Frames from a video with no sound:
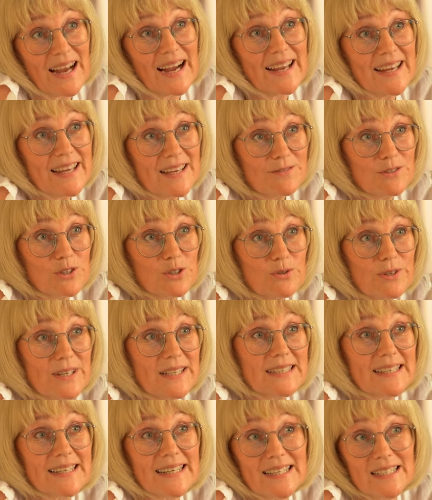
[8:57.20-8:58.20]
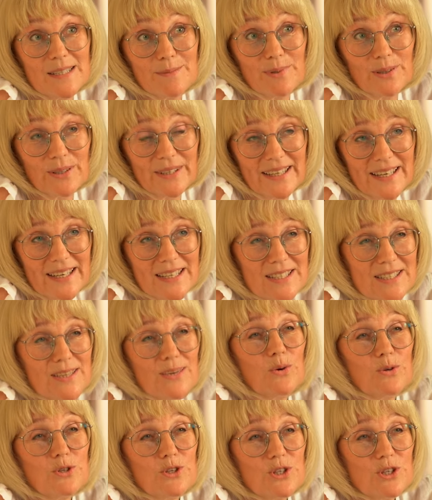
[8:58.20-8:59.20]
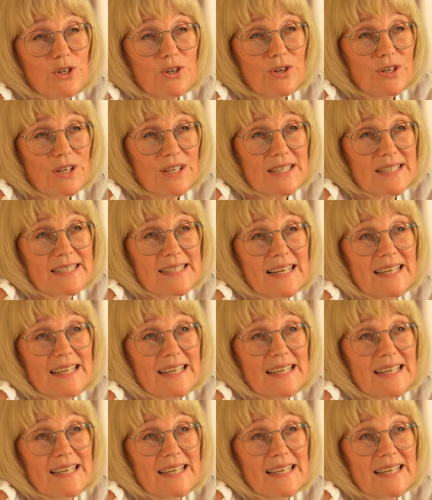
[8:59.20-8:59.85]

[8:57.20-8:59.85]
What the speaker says: I had 2 incredible guests whose journeys